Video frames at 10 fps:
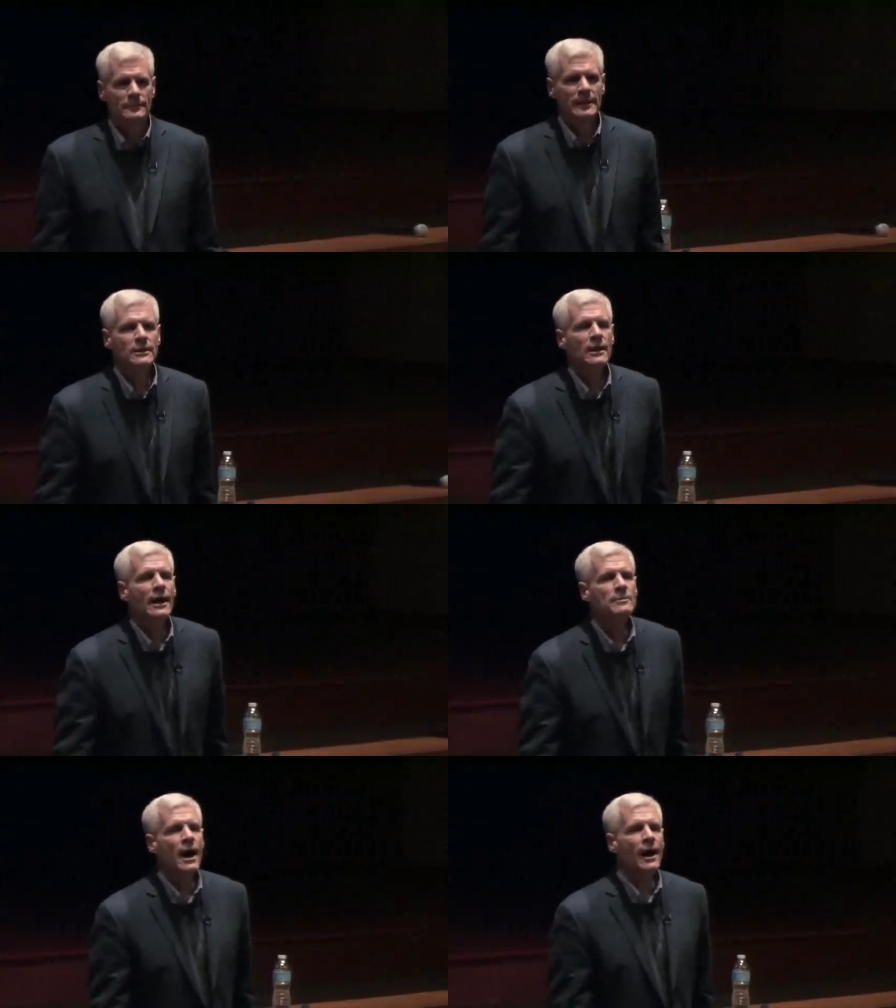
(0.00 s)
He
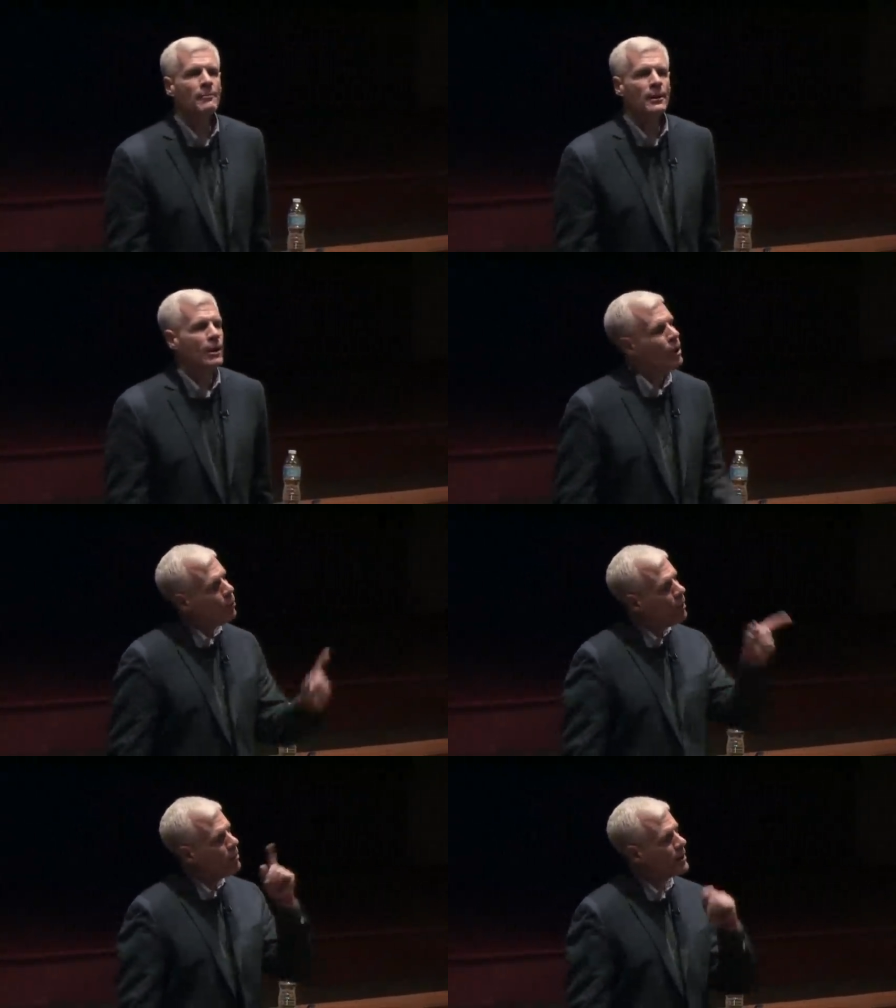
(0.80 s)
climbed up.
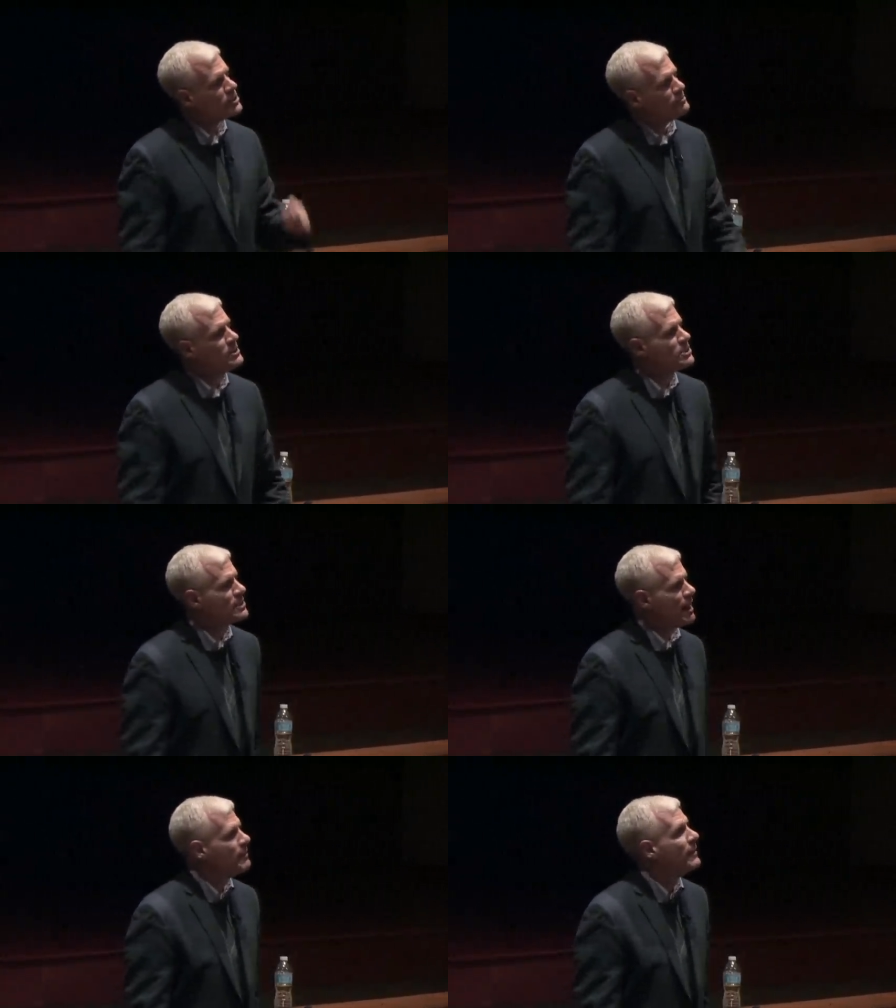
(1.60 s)
What part of speech
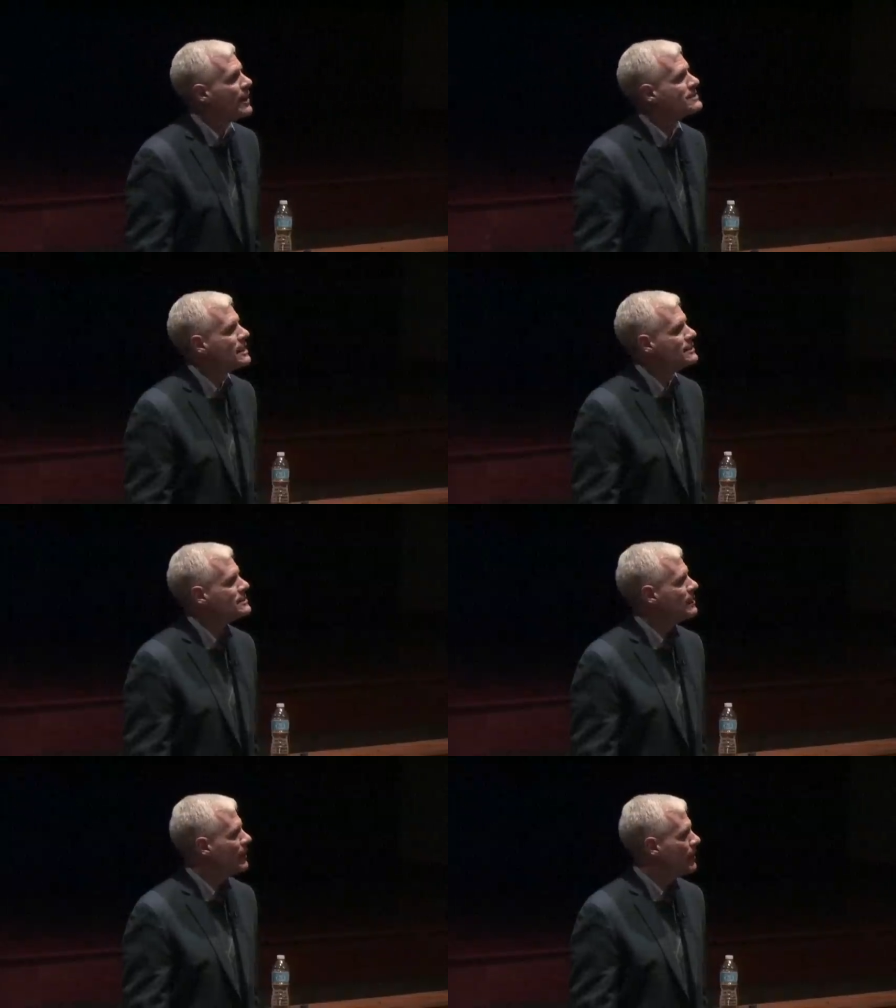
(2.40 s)
is up in that
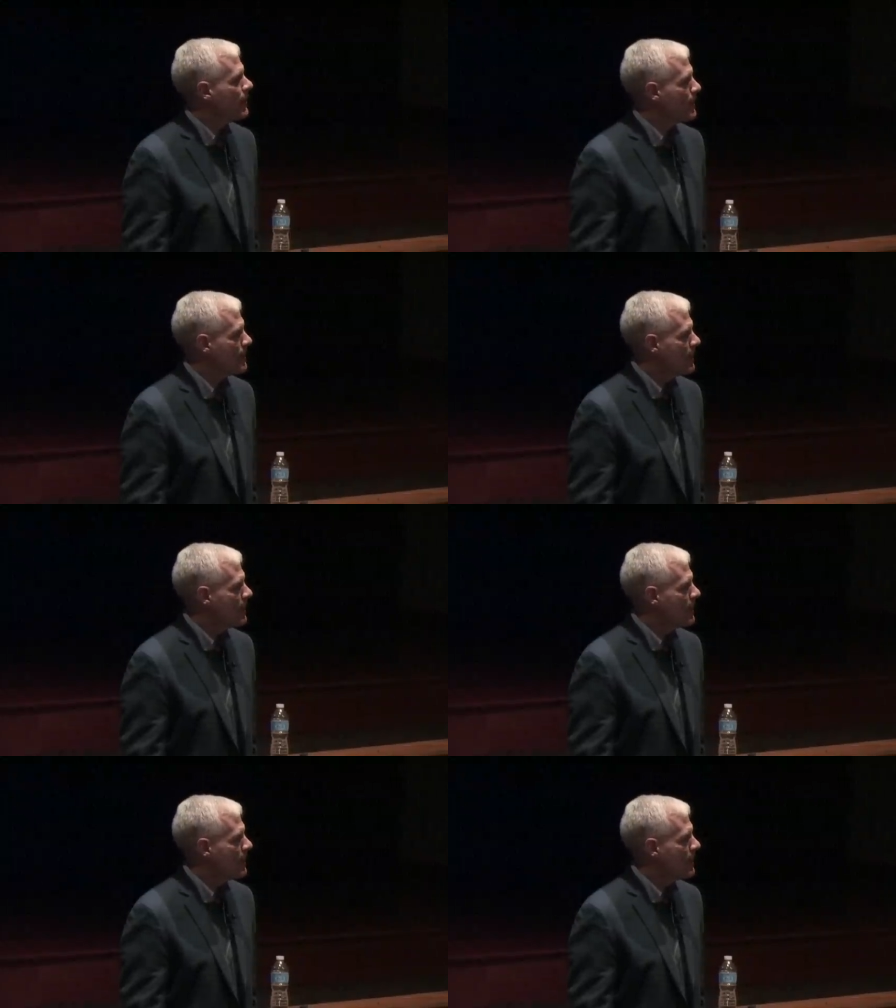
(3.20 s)
sentence? Anybody know?